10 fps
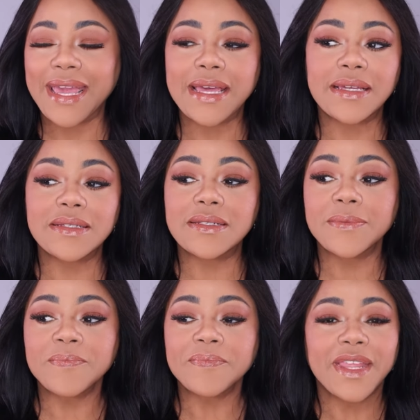And
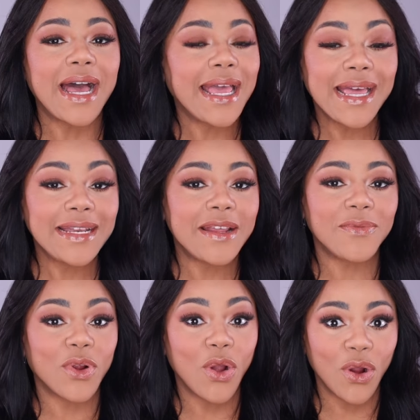I had
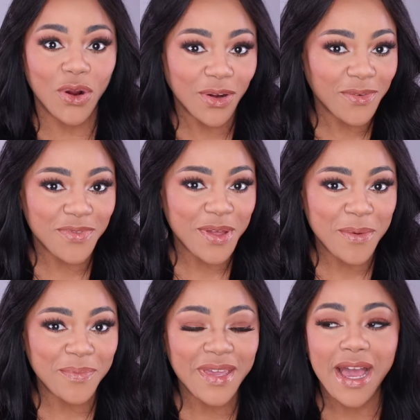never heard of
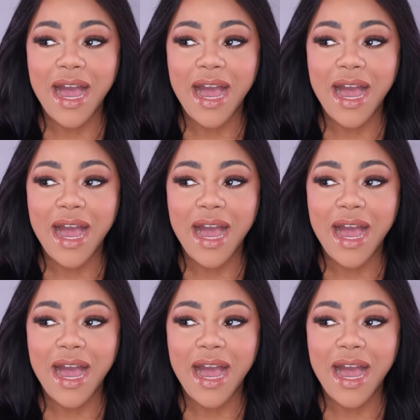them.